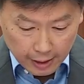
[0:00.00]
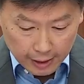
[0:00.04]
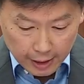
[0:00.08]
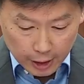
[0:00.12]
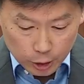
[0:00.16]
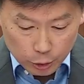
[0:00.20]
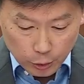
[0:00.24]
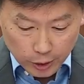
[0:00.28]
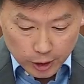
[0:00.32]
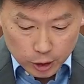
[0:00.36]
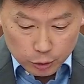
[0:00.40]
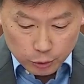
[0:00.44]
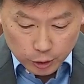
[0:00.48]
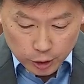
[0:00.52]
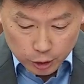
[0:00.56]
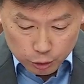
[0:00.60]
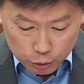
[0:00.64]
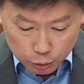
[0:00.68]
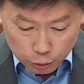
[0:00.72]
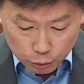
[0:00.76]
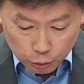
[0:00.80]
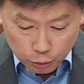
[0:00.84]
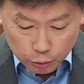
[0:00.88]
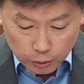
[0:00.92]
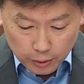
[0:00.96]
In
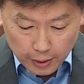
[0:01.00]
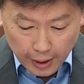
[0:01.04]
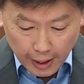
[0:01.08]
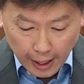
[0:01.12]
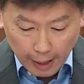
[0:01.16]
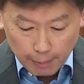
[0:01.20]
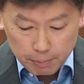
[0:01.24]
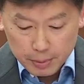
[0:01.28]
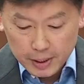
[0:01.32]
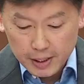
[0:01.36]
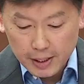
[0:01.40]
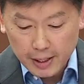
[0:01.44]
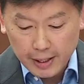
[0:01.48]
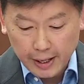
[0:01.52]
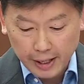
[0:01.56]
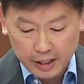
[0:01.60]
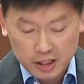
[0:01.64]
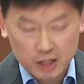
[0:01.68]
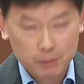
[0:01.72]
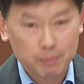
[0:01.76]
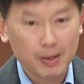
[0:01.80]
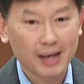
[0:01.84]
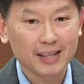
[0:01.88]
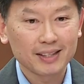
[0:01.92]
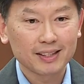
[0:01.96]
2022, MPA
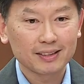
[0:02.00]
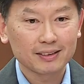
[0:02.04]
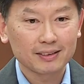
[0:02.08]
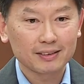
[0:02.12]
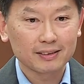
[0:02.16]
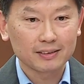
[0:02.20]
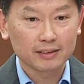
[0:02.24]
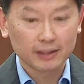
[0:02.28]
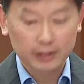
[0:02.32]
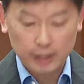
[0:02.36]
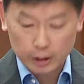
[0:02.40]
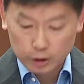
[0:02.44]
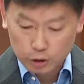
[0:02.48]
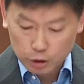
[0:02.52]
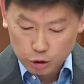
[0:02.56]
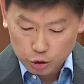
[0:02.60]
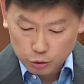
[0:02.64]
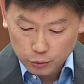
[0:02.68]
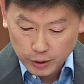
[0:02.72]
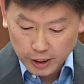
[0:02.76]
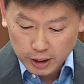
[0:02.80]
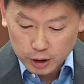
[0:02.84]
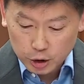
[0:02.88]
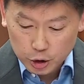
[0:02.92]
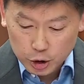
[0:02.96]
expanded the
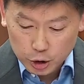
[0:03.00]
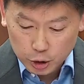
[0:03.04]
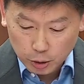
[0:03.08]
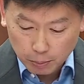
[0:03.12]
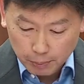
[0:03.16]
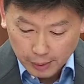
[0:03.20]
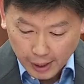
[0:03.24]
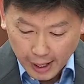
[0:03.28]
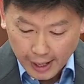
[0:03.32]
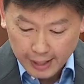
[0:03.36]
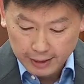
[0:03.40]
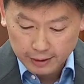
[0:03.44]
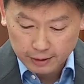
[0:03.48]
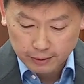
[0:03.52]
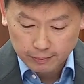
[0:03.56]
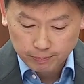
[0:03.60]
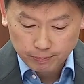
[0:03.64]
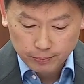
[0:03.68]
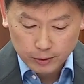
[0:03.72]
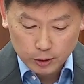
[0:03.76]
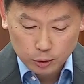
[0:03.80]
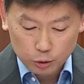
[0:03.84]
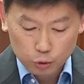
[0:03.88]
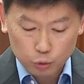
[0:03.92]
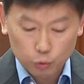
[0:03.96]
industry digital plan
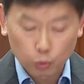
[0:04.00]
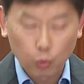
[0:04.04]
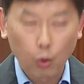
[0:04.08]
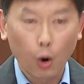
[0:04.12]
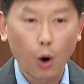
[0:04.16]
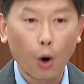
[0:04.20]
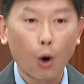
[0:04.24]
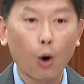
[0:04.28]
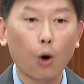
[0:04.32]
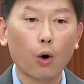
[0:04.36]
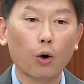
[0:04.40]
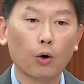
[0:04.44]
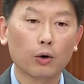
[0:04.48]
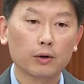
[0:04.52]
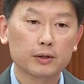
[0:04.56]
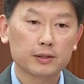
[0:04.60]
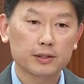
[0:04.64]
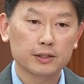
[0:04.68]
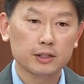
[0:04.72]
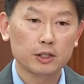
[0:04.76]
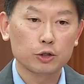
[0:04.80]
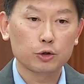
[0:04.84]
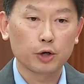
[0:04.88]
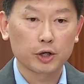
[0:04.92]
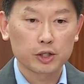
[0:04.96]
to all
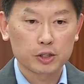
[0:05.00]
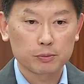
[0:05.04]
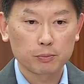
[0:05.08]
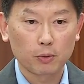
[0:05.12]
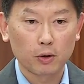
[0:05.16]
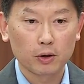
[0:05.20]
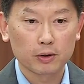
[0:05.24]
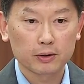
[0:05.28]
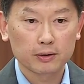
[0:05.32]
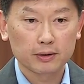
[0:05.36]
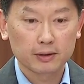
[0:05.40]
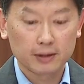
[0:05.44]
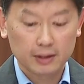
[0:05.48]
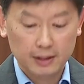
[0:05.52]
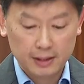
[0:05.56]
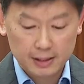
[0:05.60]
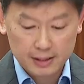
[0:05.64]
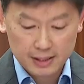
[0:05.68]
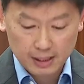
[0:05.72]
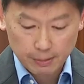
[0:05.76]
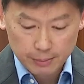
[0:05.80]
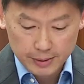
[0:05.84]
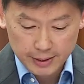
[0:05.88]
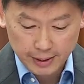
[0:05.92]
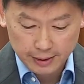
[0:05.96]
sea transport
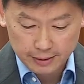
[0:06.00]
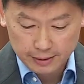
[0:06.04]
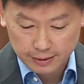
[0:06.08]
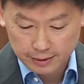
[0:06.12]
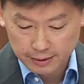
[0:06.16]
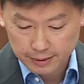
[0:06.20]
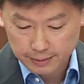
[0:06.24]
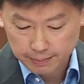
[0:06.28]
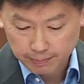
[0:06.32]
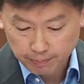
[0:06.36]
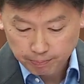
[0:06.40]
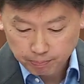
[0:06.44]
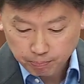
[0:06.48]
subsectors.